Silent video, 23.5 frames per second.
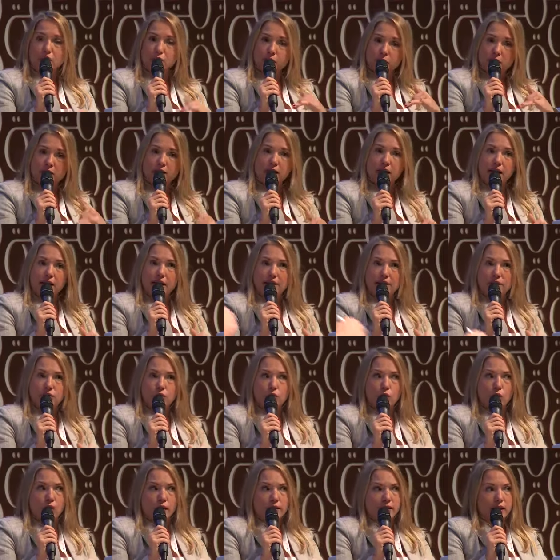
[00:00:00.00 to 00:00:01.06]
specializing
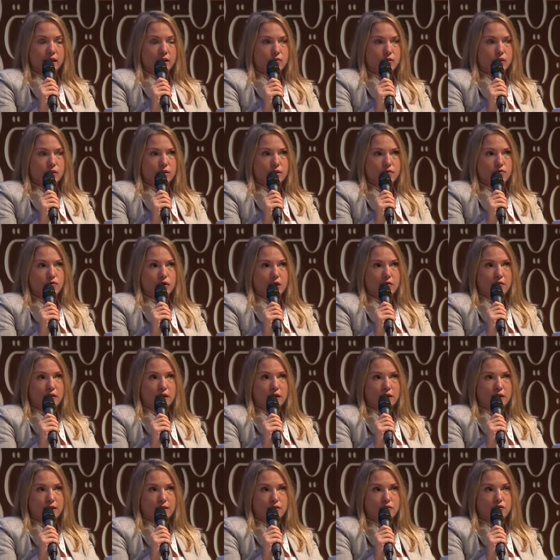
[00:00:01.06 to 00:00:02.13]
quite a lot in the travel
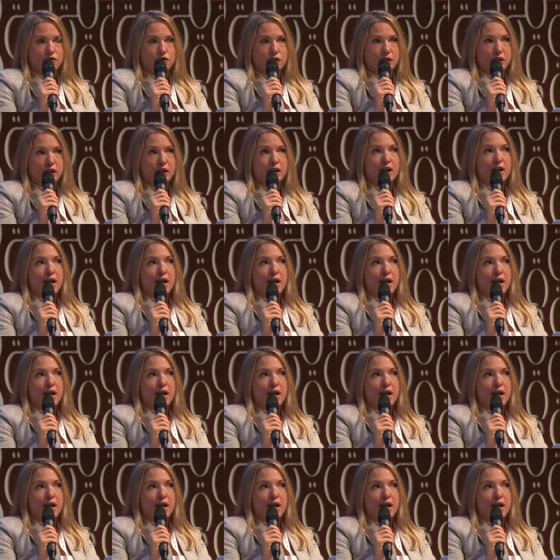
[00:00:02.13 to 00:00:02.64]
industry.